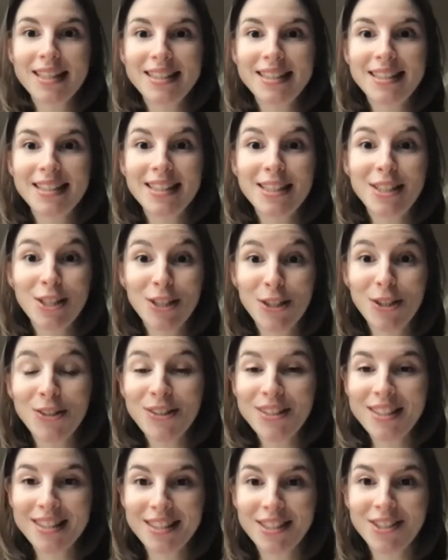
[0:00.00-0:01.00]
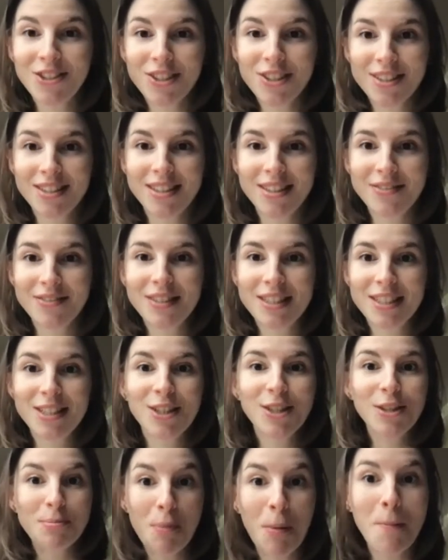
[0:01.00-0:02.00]
this good initiative, this
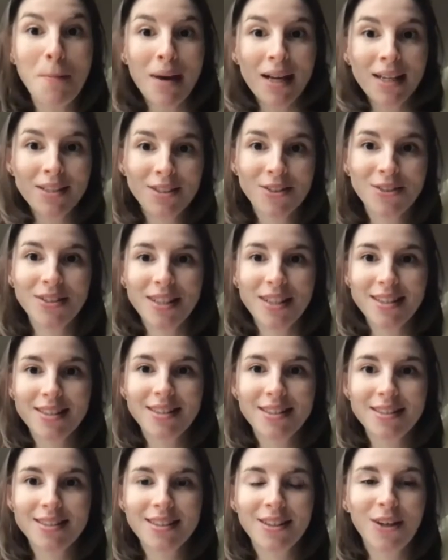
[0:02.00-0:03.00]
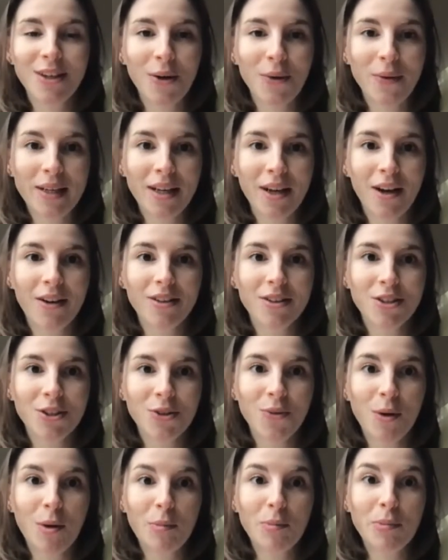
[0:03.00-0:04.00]
good momentum that's going on in
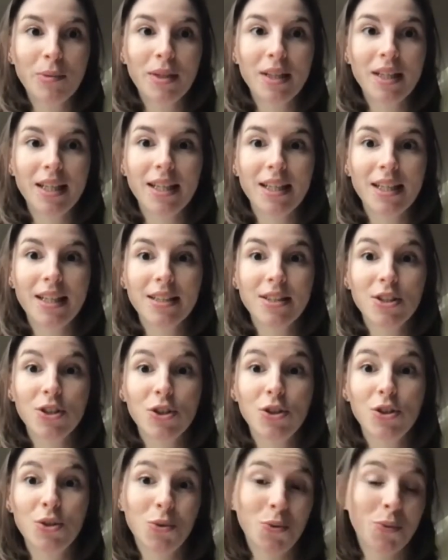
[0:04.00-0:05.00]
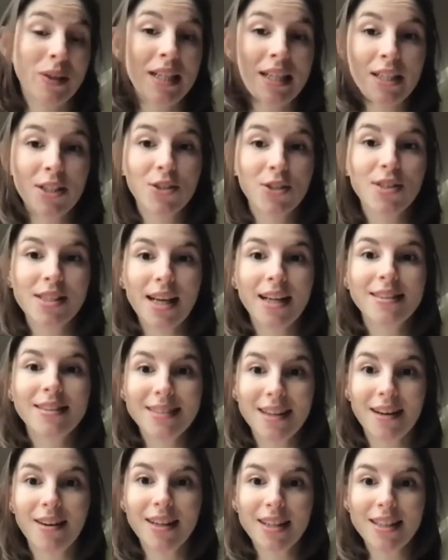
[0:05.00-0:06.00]
Europe, is we need to set
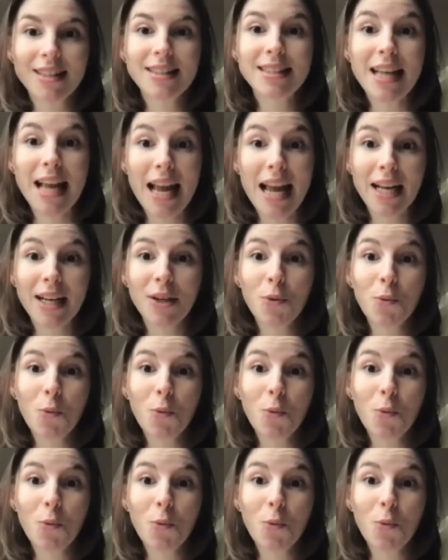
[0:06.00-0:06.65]
targets and